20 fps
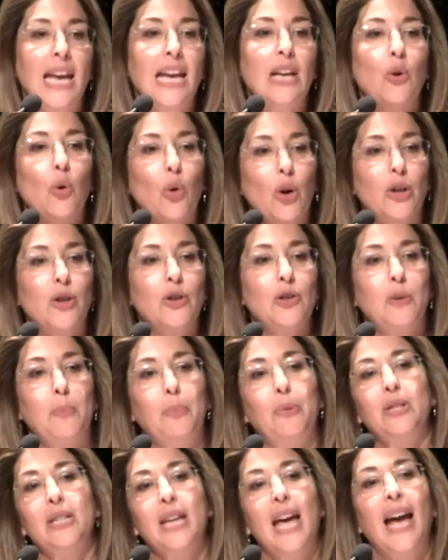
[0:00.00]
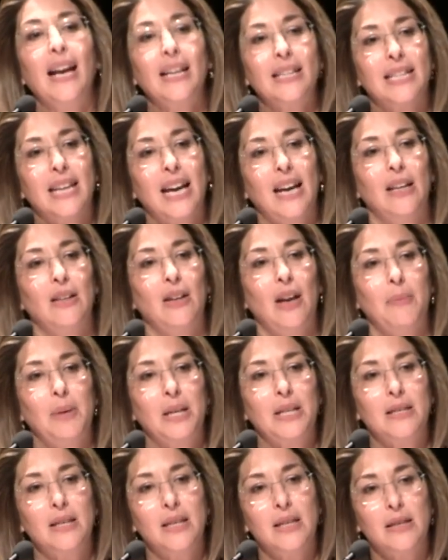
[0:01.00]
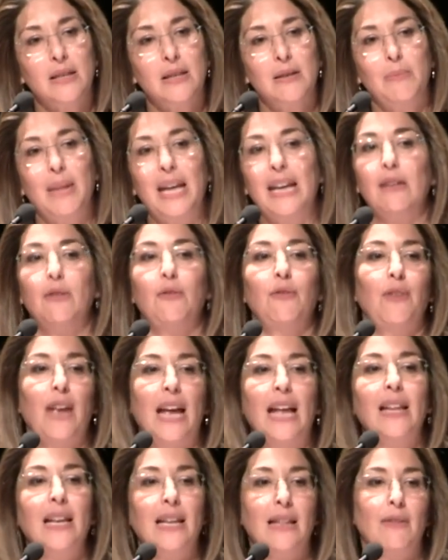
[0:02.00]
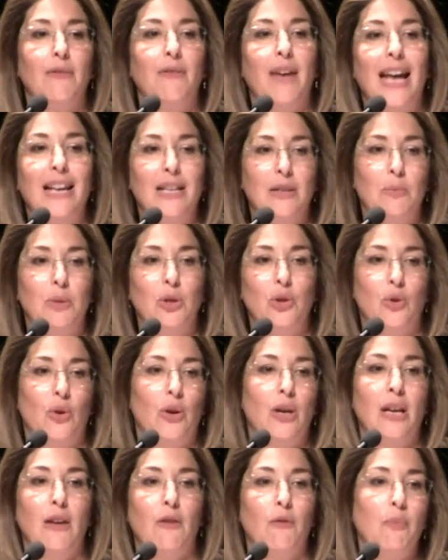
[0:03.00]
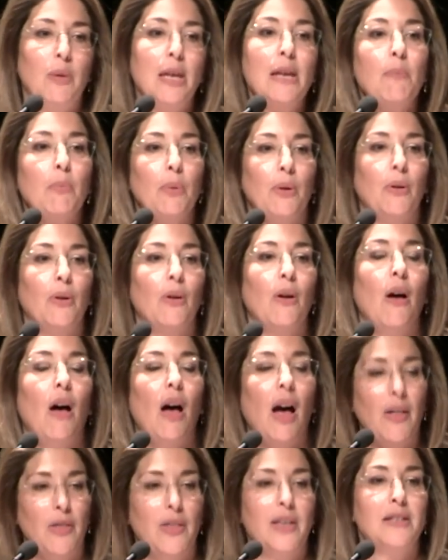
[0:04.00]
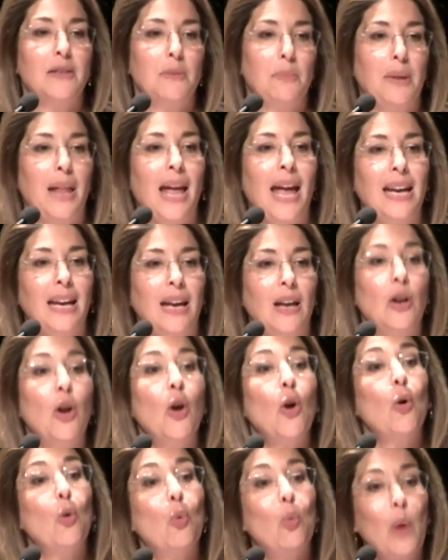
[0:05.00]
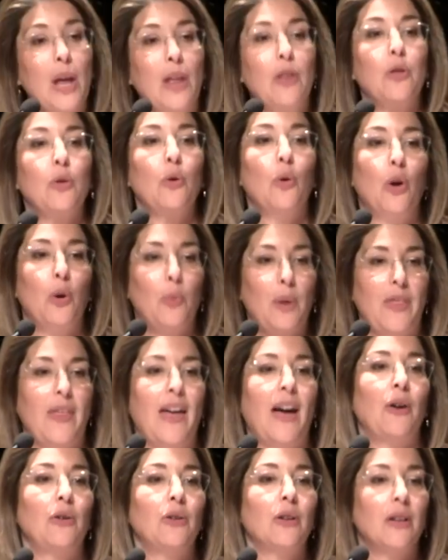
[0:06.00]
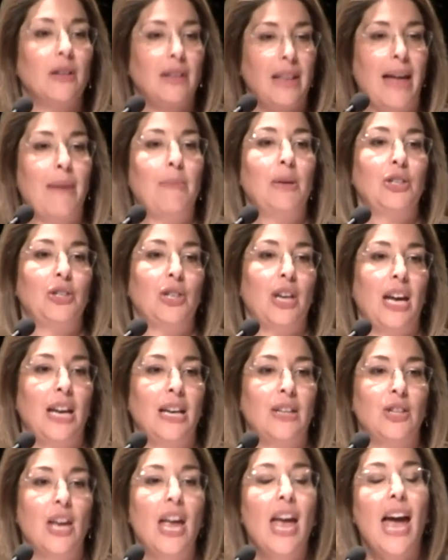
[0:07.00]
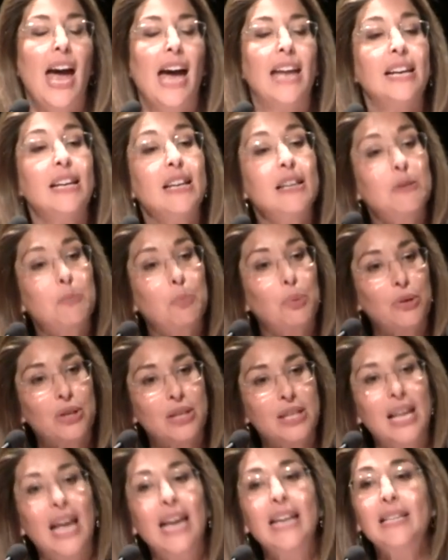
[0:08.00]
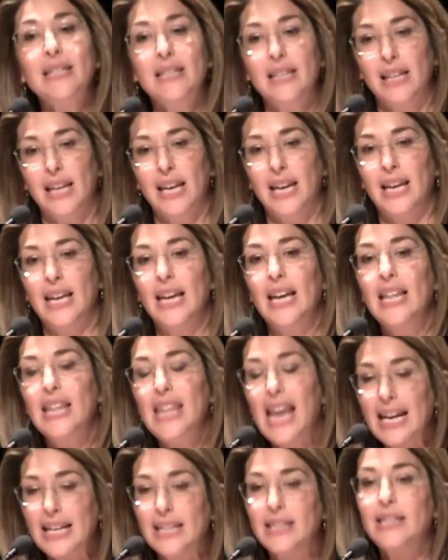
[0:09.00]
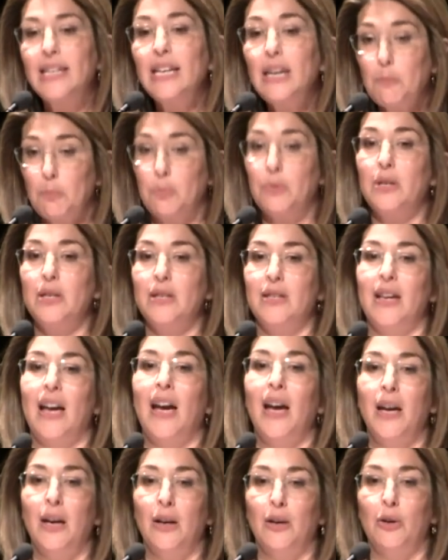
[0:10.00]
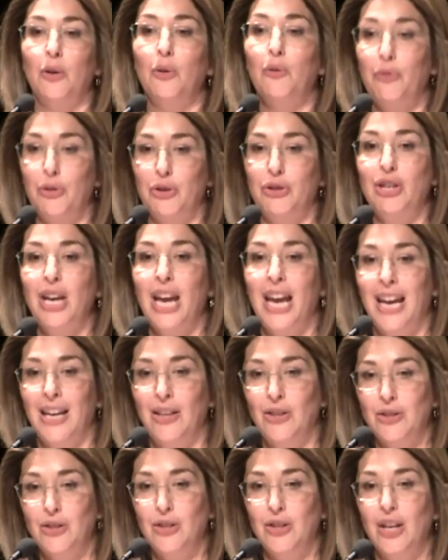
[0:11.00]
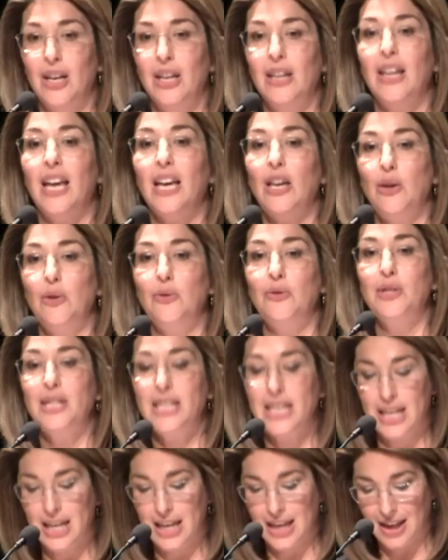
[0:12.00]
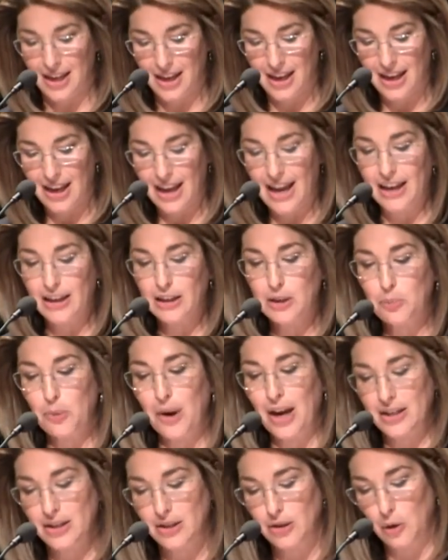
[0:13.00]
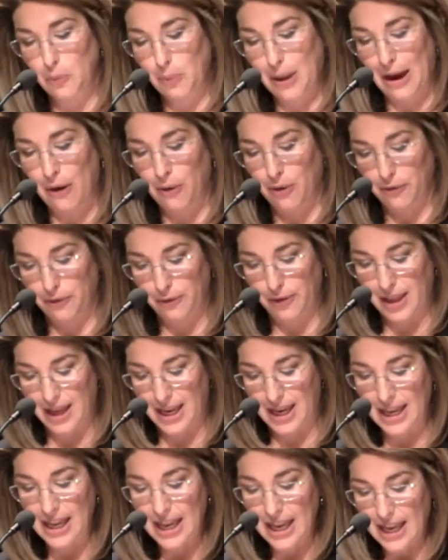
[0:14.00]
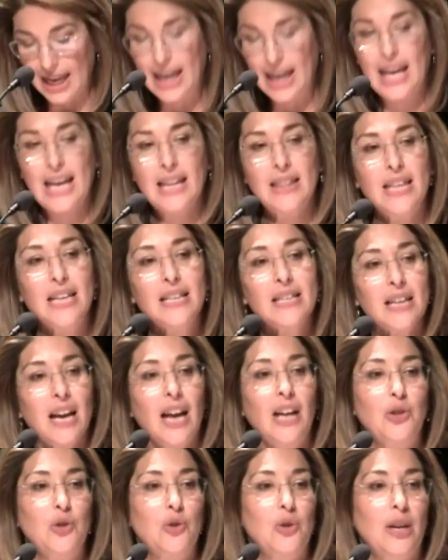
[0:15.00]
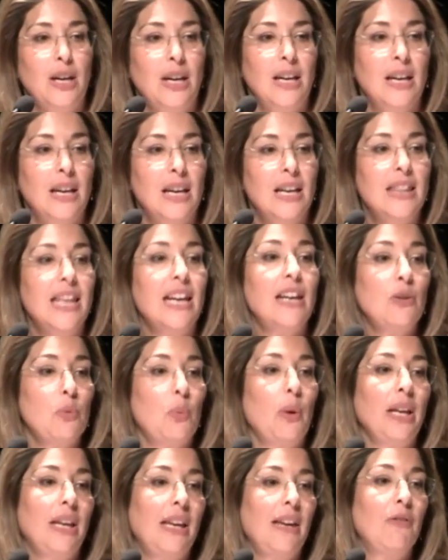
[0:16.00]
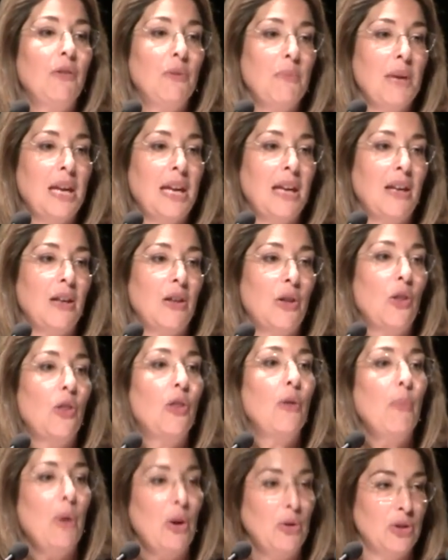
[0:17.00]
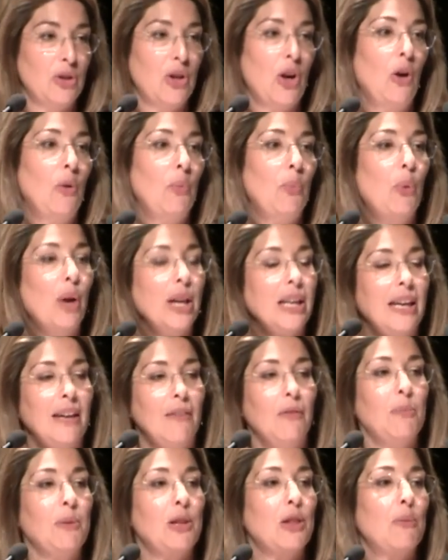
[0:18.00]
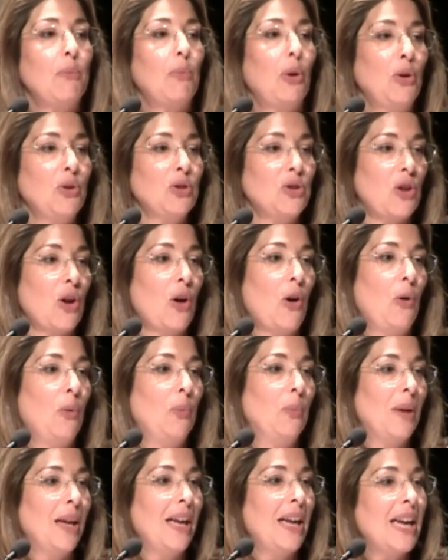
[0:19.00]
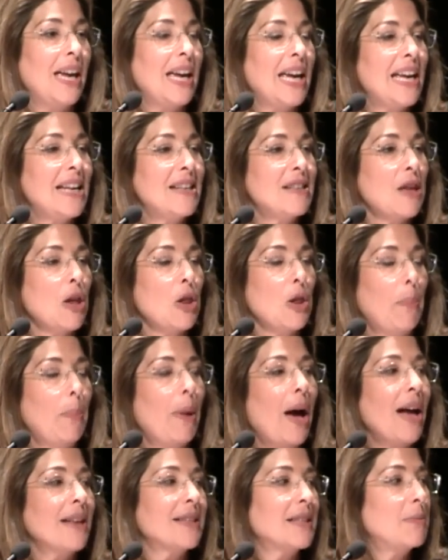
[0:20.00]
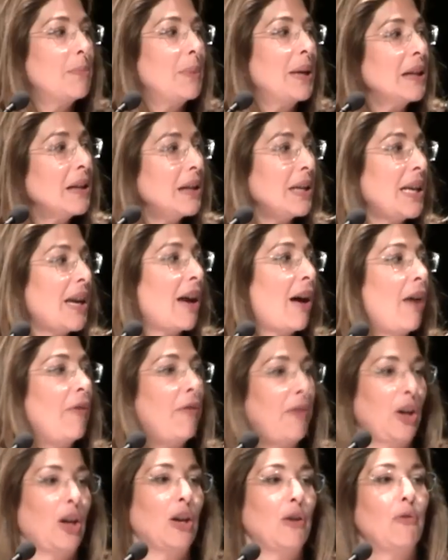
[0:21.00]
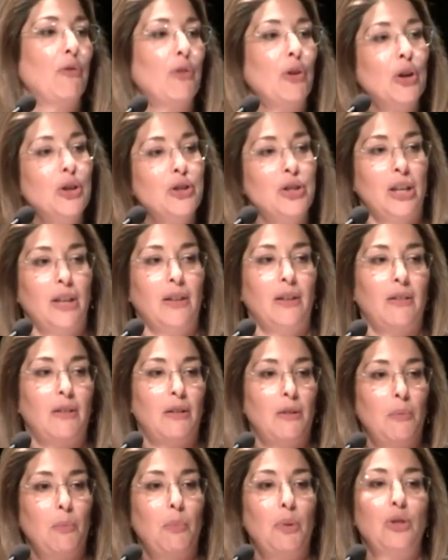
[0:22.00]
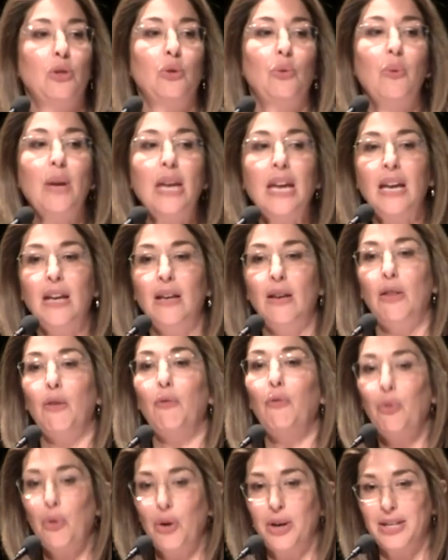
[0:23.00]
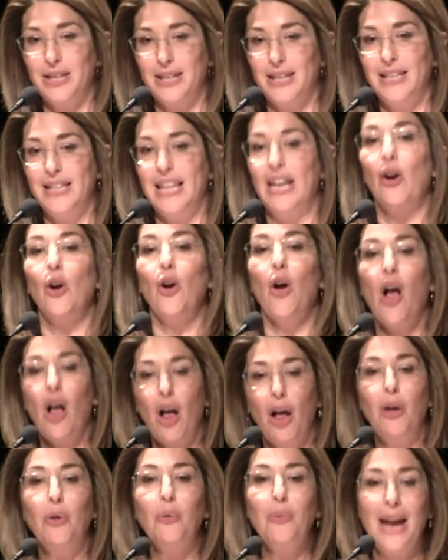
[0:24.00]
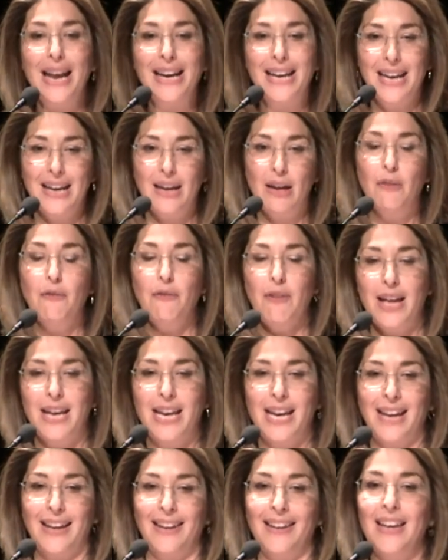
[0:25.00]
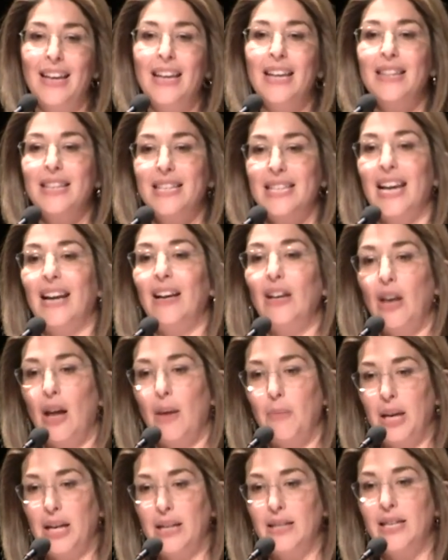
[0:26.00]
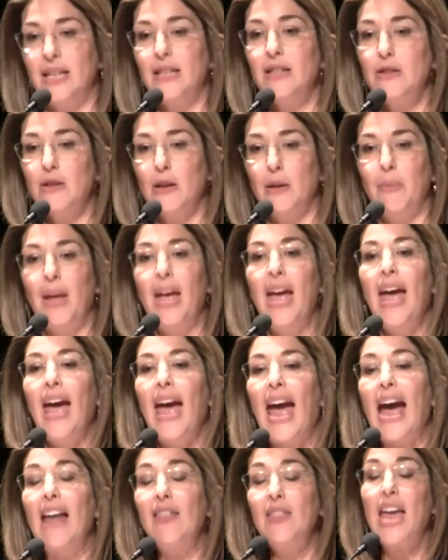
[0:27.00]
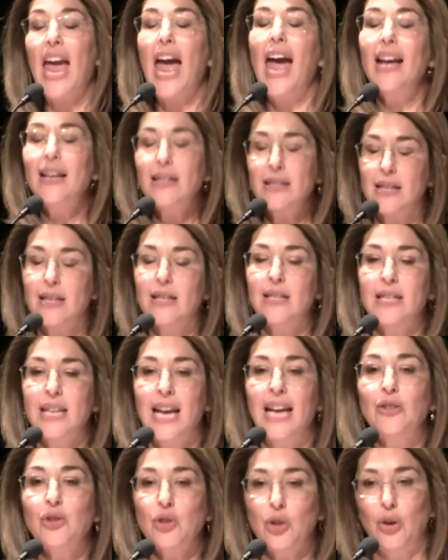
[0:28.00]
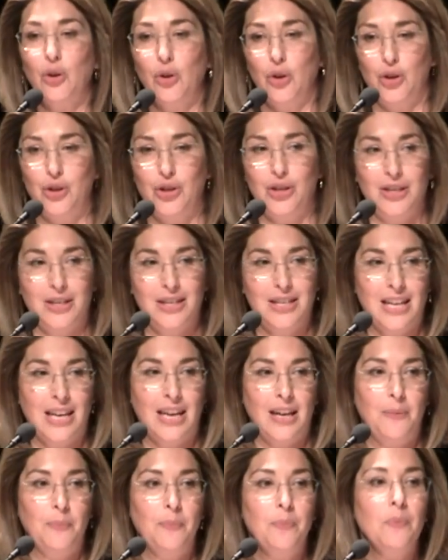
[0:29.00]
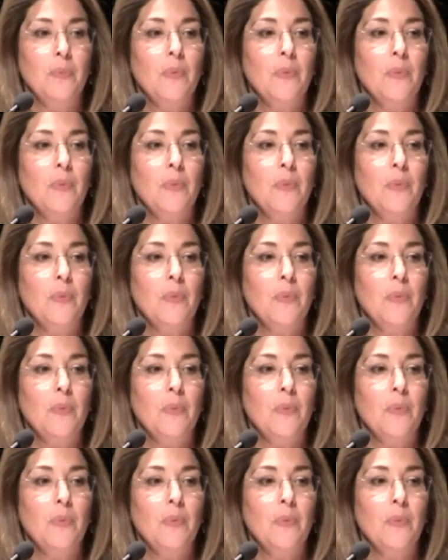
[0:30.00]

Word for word: in order to protect an economic system that is failing the vast majority of people on this planet with or without climate change. And it is precisely that deep desire for change that you see expressed so powerfully in this country that is what gives me the most hope. What gives me the most hope is the possibility of a convergence between the forces that are already fighting this economic system and the existential urgency